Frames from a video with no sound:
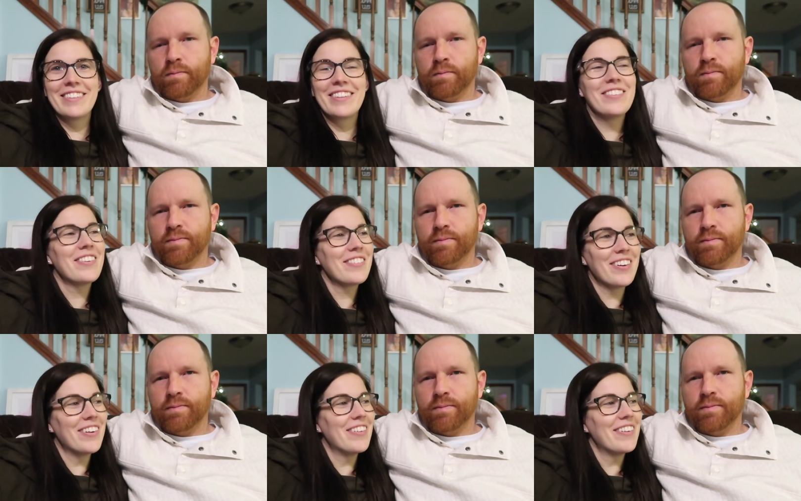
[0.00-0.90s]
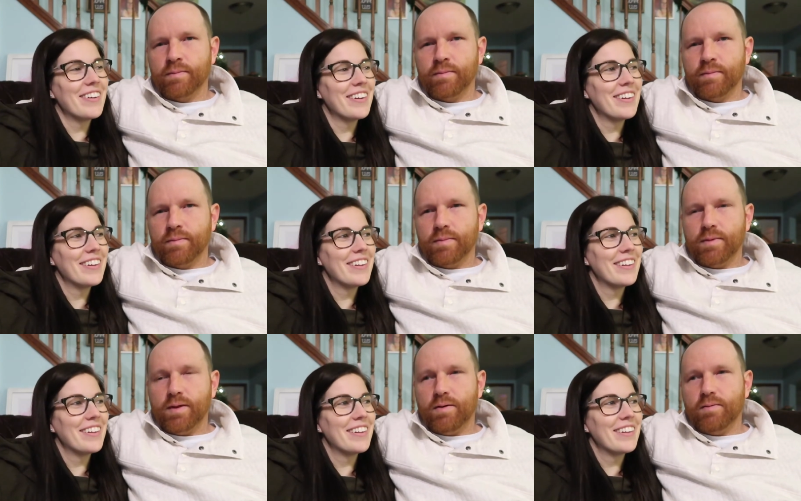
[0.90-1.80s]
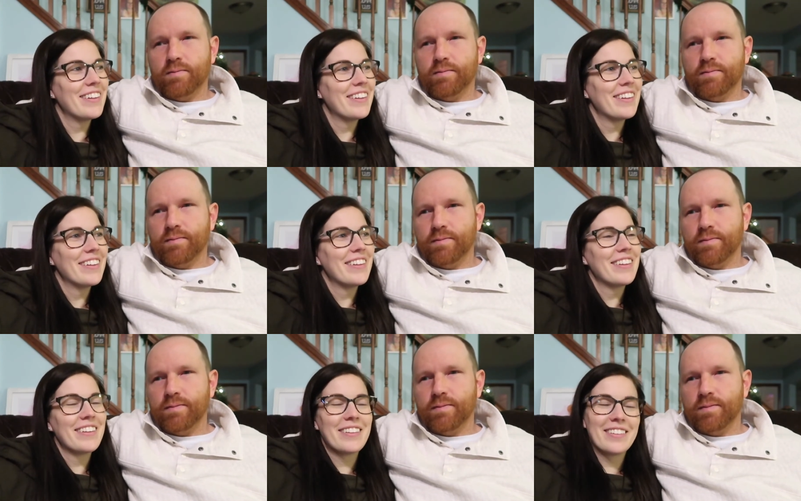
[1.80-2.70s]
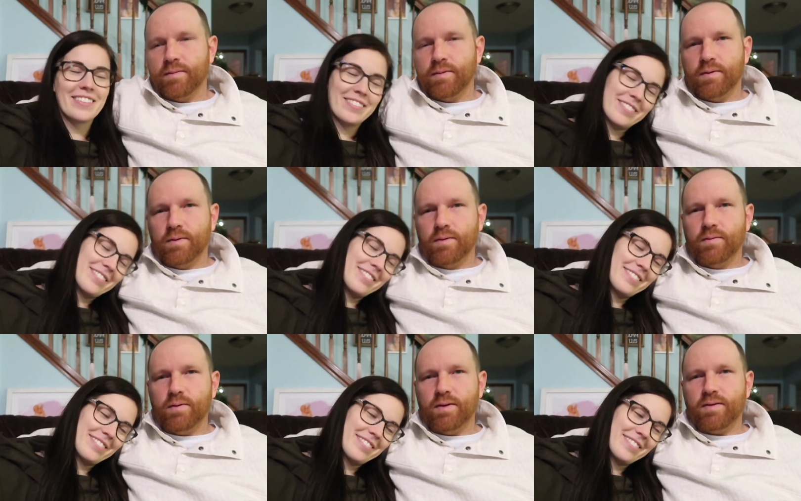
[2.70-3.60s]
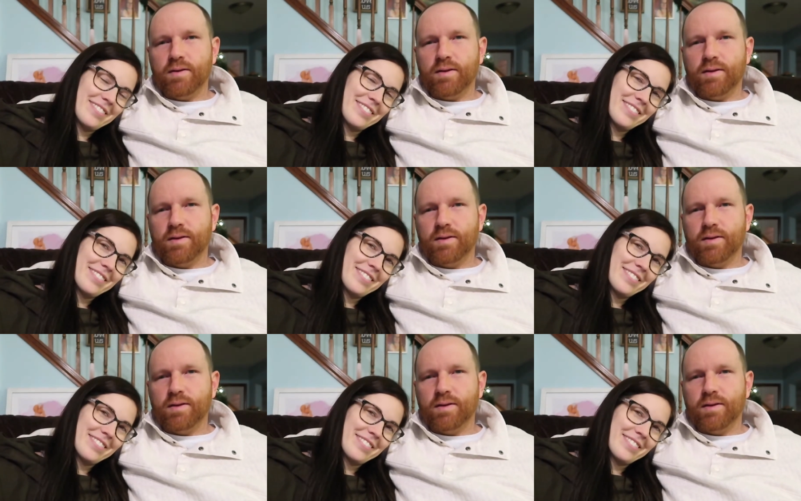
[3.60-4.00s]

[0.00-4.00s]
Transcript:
Speaker 1: You don't know?
Speaker 2: No. What is it?